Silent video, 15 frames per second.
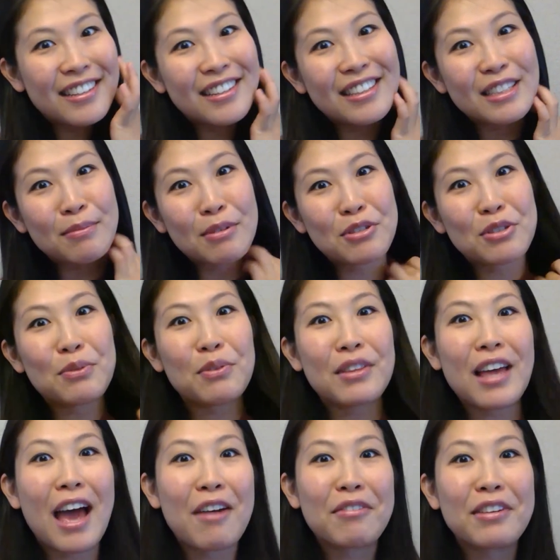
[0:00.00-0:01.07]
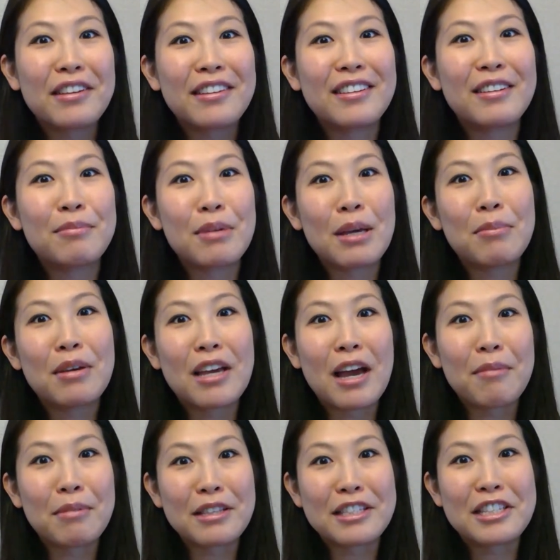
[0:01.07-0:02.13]
especially with having a baby
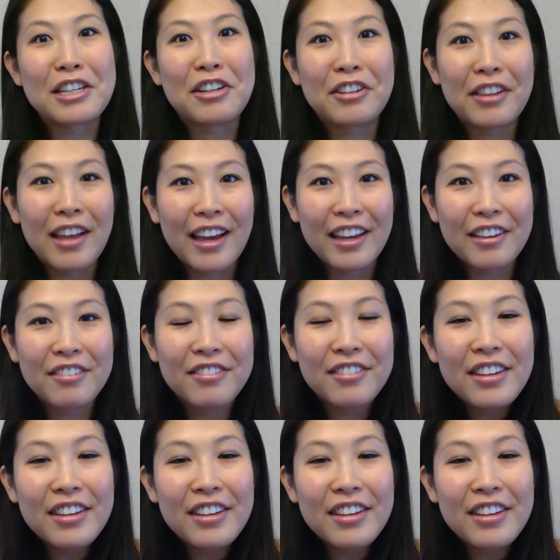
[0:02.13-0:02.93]
come into your life.